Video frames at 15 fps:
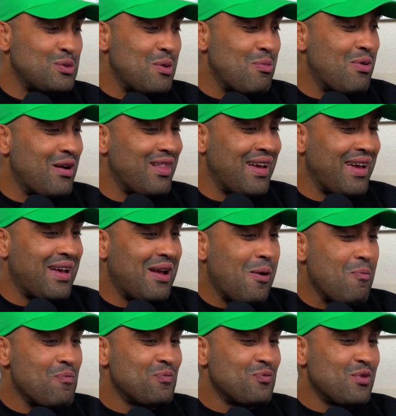But like
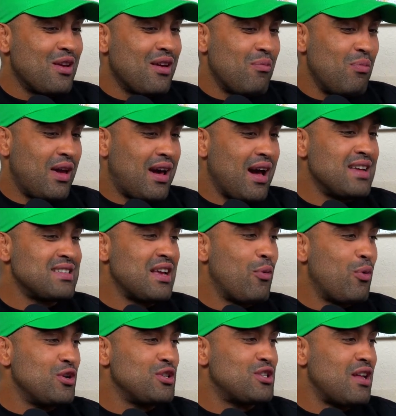because
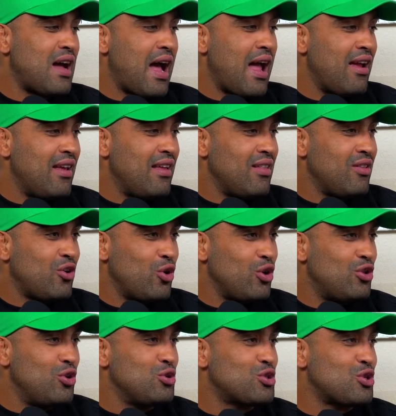I could
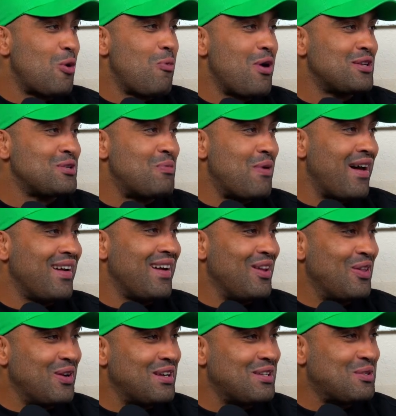do so much better. I
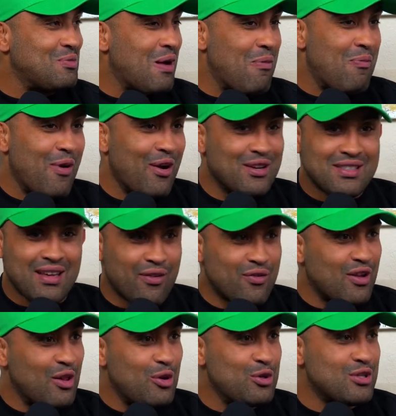look to my parents after I
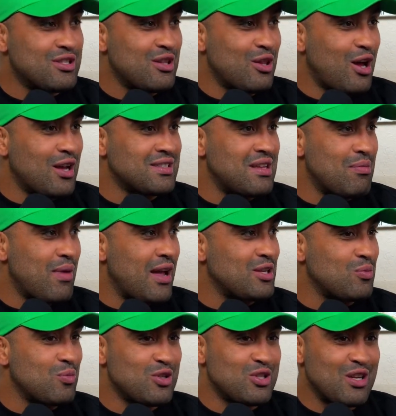lost the match in
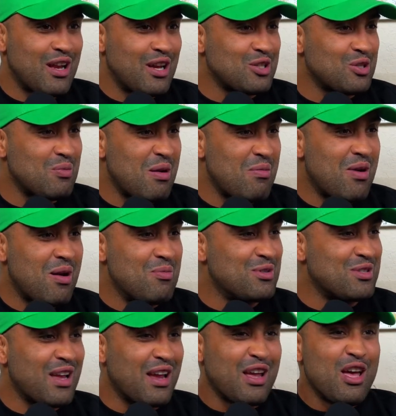Brazil National. My mom is
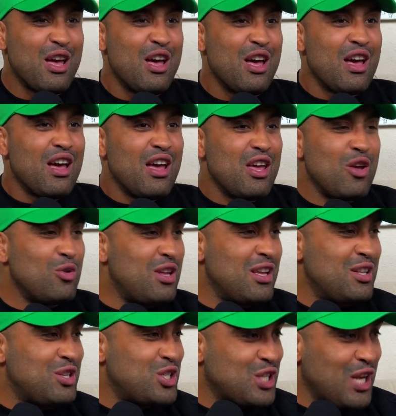like, "You did
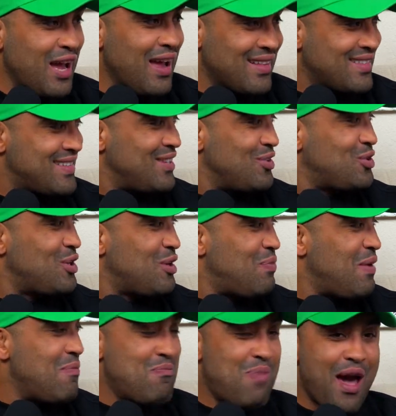shit. You should be
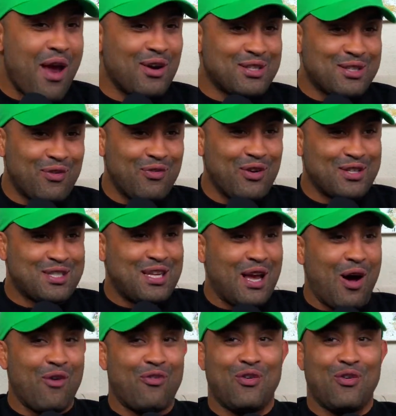embarrassed of yourself."